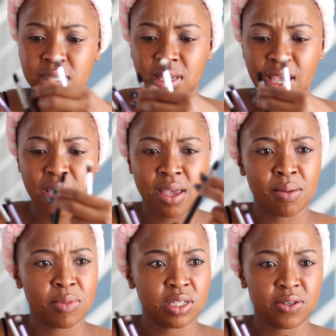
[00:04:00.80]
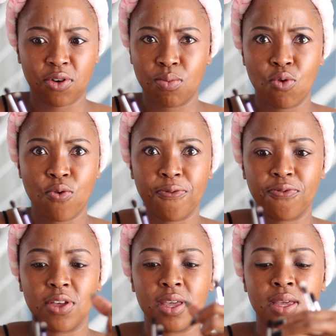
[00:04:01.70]
Discam, this is from
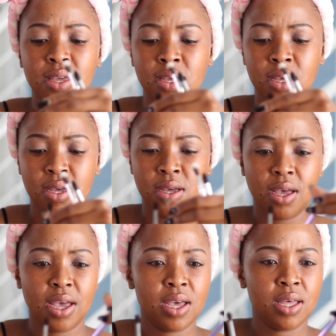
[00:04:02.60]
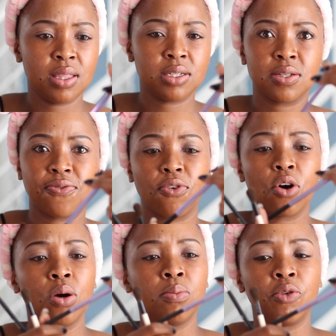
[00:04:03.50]
Morphe, and this is
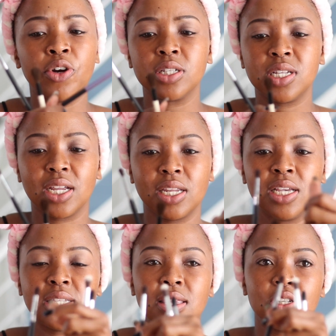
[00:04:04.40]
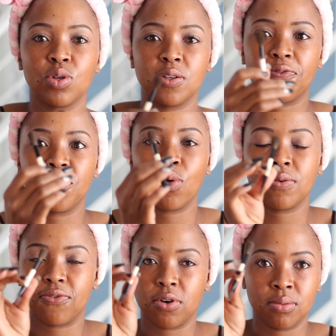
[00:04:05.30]
from Real Techniques, and this was a free one
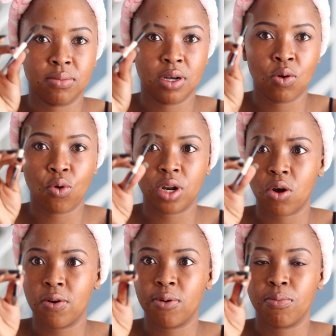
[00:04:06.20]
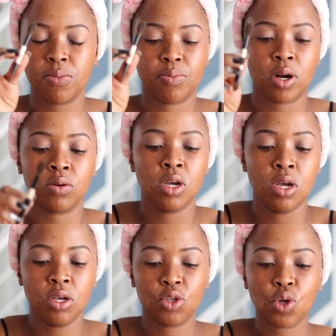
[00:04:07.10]
from an order I got from Bobbi Brown.
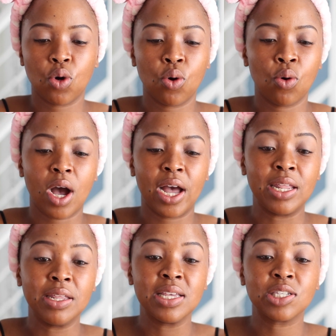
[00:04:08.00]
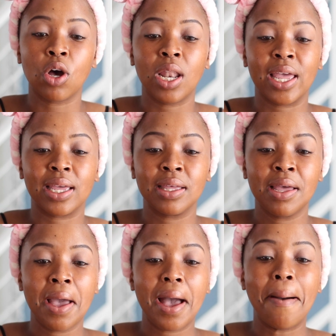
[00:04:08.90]
So these are like
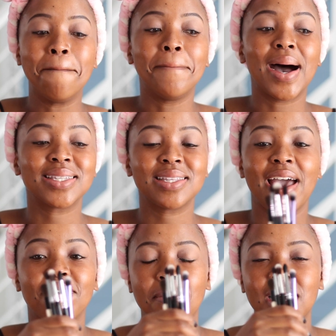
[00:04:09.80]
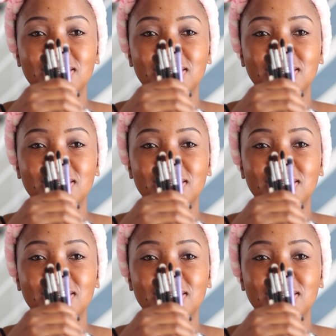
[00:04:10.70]
a must-have